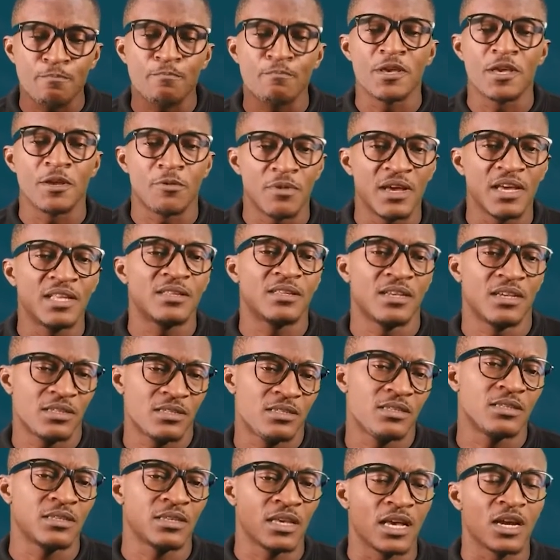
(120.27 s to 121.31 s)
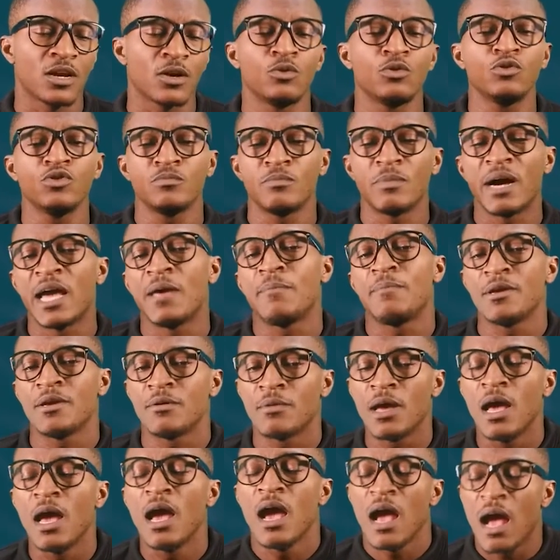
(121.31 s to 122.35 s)
parentheses enclosed by
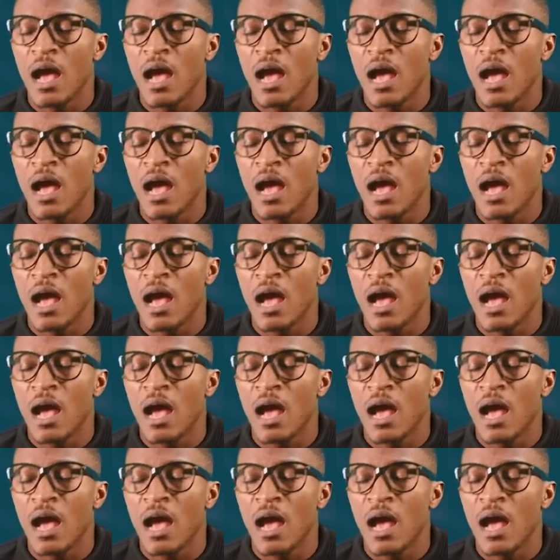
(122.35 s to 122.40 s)
parent.